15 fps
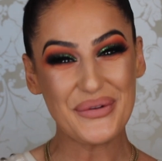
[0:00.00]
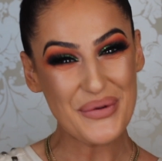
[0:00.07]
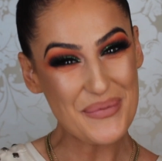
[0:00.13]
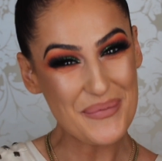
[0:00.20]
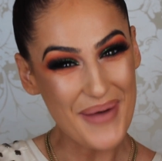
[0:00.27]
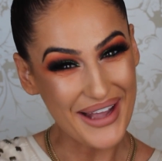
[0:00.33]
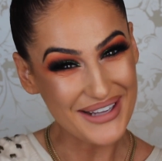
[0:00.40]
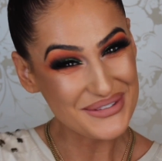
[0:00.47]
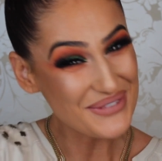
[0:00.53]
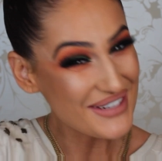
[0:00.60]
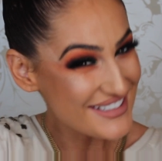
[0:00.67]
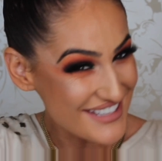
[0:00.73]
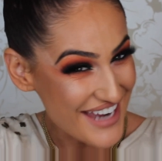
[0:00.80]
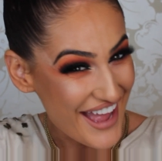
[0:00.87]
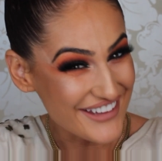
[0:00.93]
welcome back to
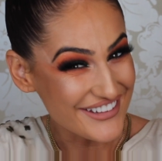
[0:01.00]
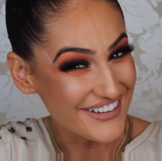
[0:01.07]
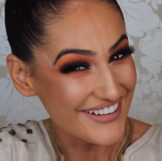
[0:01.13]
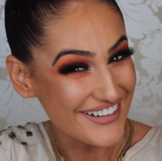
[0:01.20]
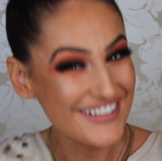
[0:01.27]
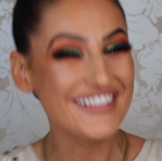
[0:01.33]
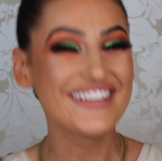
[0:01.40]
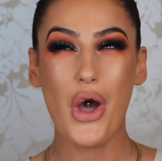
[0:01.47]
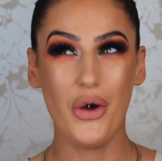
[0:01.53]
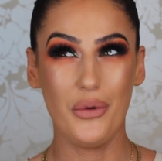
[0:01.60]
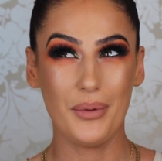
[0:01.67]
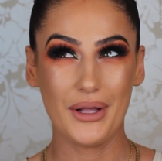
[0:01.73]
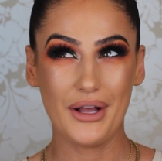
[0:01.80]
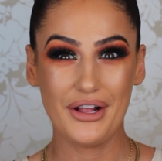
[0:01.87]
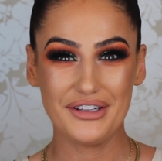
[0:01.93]
my channel. Oh
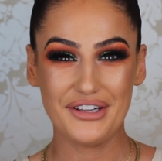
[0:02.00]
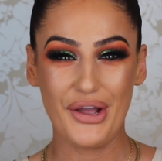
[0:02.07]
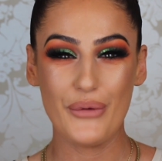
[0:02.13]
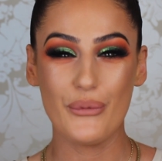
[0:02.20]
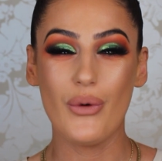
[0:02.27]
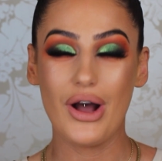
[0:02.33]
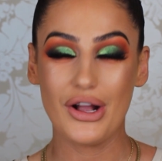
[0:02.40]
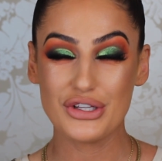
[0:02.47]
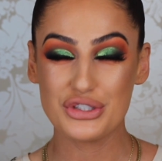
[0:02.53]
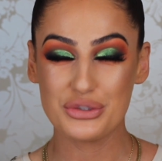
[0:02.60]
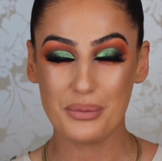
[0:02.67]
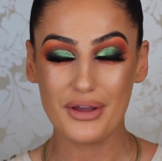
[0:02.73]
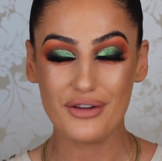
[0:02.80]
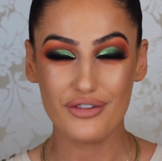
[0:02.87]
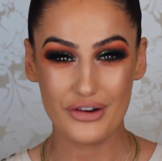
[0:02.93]
my god, I
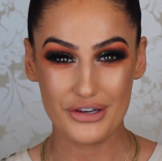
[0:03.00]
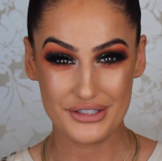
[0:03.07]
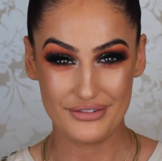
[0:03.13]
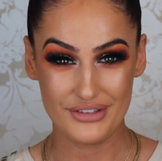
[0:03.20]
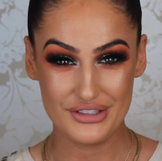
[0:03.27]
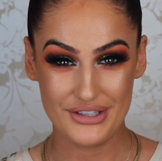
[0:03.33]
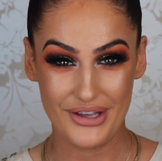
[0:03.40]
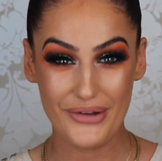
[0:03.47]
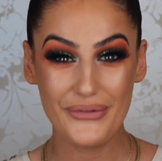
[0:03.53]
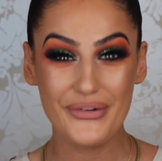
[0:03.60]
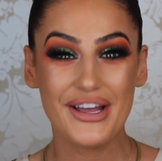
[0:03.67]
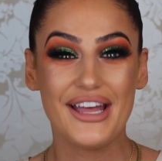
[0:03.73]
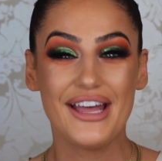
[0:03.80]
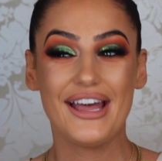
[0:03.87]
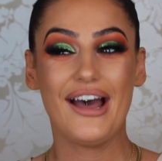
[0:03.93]
watched my first video
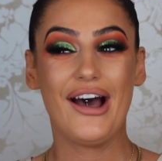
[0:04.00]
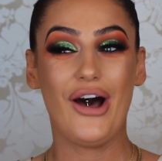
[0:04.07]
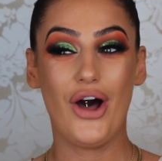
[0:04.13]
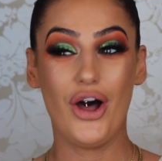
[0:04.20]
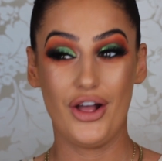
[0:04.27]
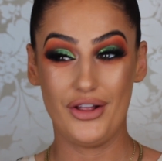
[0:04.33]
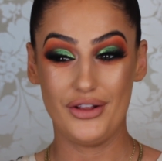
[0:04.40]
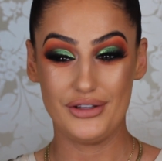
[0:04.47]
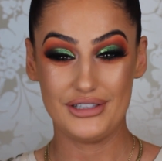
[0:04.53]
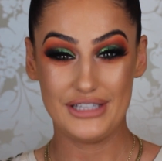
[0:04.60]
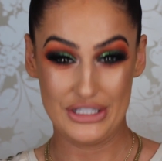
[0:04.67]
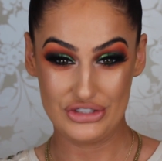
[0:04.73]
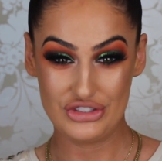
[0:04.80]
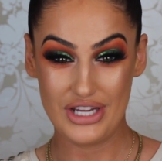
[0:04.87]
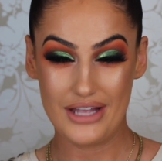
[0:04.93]
on
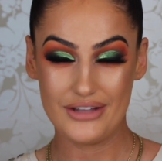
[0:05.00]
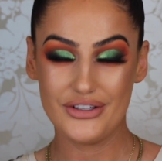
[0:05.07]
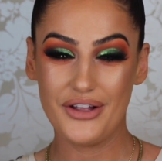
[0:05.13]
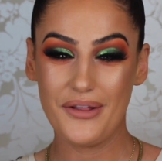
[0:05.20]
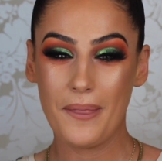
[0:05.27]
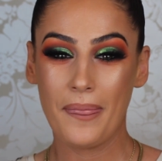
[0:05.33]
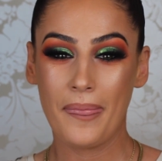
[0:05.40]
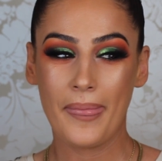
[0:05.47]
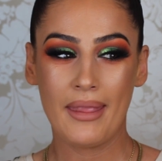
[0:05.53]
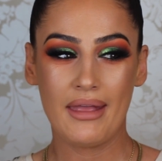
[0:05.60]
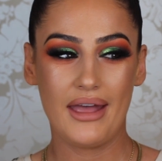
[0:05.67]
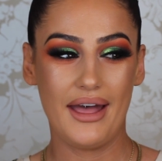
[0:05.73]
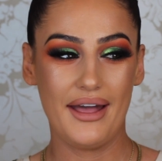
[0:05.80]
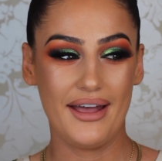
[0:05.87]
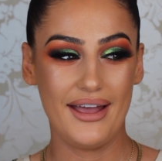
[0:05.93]
this channel
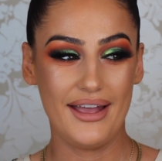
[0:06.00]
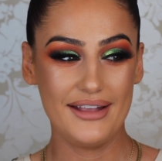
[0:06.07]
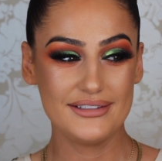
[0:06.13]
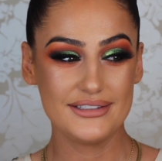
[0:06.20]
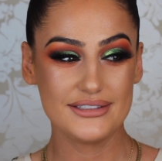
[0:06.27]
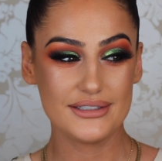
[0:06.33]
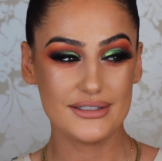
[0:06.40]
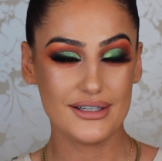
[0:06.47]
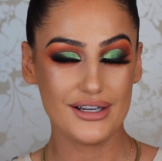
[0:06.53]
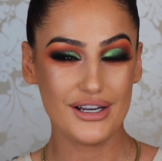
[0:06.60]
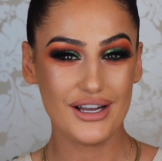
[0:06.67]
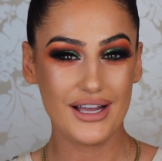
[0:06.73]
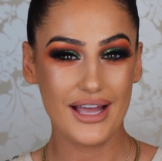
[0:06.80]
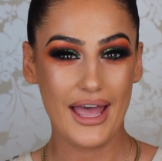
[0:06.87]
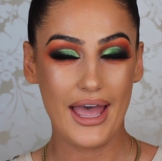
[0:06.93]
and
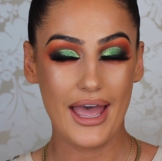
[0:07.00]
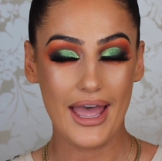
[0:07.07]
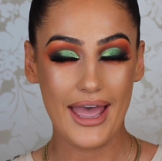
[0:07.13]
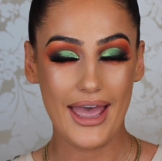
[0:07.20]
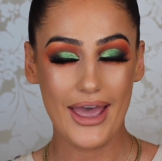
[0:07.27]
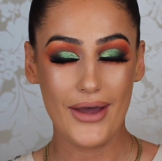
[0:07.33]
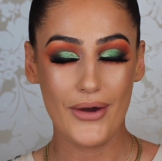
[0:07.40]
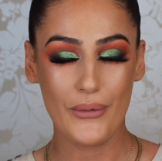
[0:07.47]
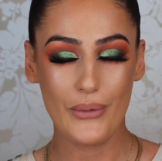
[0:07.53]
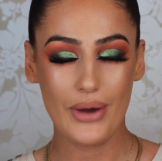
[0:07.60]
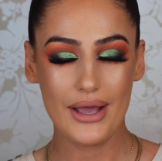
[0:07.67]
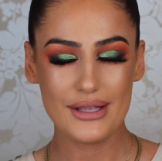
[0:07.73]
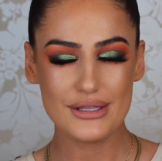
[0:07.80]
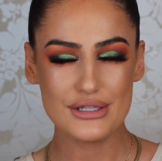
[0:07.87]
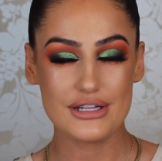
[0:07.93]

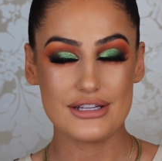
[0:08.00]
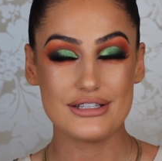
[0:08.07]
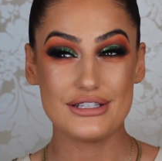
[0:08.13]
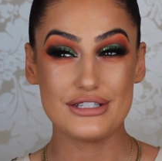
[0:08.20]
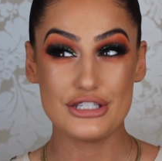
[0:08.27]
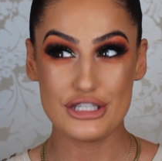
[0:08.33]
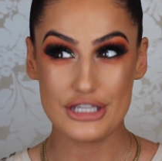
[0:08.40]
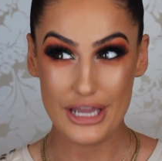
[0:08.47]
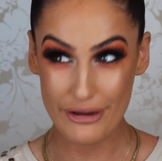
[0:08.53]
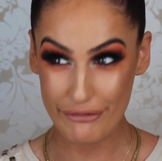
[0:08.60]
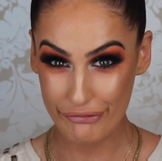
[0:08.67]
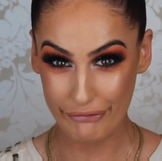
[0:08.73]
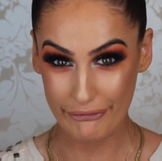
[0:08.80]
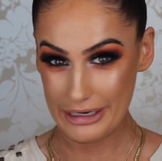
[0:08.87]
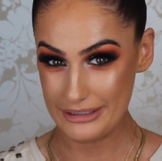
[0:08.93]
how
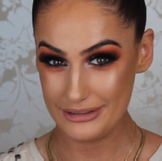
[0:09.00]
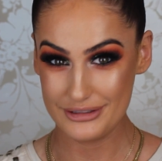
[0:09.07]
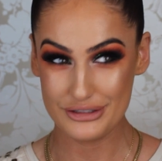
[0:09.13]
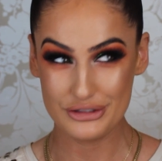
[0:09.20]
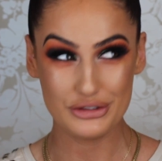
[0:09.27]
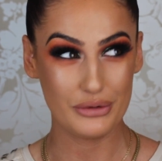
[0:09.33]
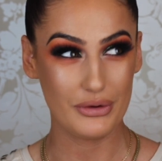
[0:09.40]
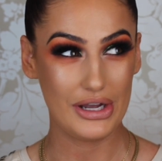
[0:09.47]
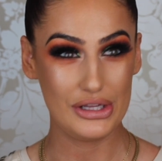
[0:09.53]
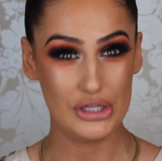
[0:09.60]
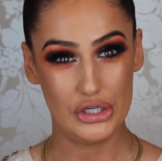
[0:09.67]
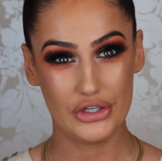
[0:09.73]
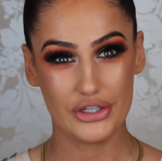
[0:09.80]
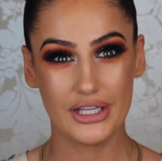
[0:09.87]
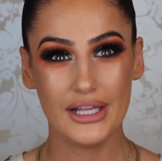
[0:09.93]
different do I
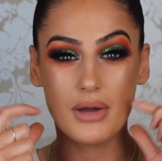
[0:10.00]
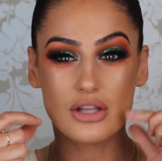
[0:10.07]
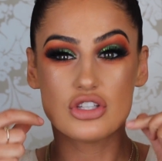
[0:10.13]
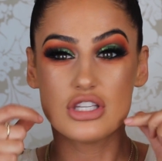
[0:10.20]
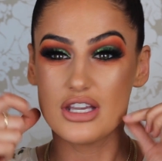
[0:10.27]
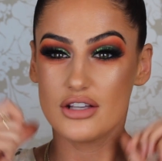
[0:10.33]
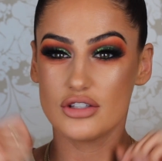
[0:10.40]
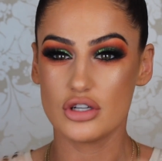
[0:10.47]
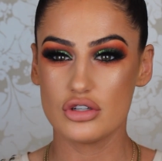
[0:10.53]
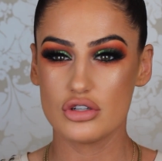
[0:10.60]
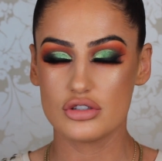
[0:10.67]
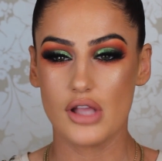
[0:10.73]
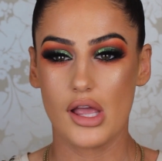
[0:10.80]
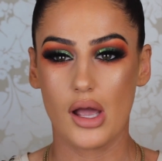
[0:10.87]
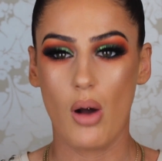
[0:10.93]
look. My cheeks are
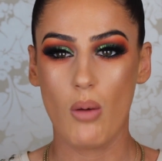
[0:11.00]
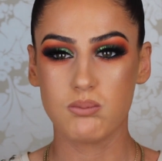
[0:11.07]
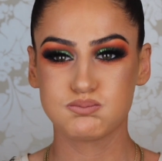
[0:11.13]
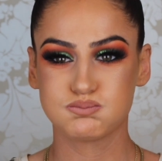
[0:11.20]
just like,